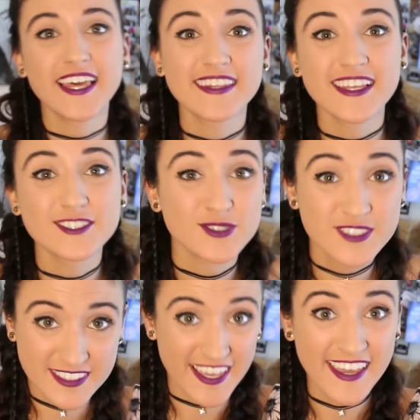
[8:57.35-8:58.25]
and that you
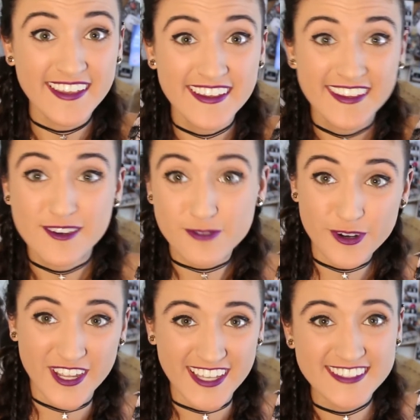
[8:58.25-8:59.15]
stay for
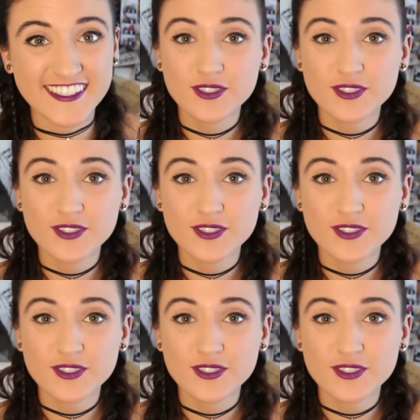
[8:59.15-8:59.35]
it.